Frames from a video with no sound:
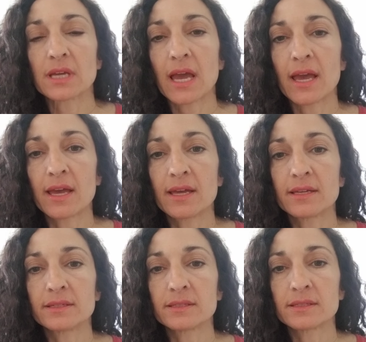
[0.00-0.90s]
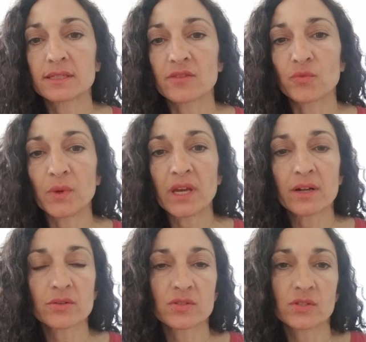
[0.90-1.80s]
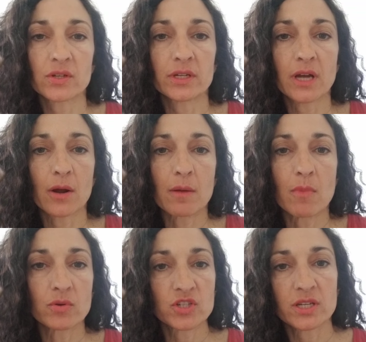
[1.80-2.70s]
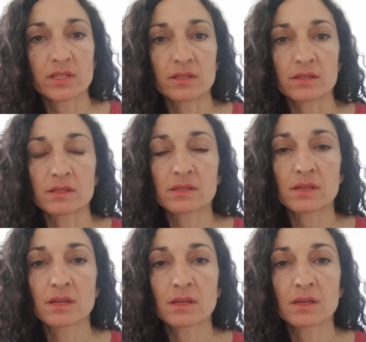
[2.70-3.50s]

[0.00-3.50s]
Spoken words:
and if we understood our emotions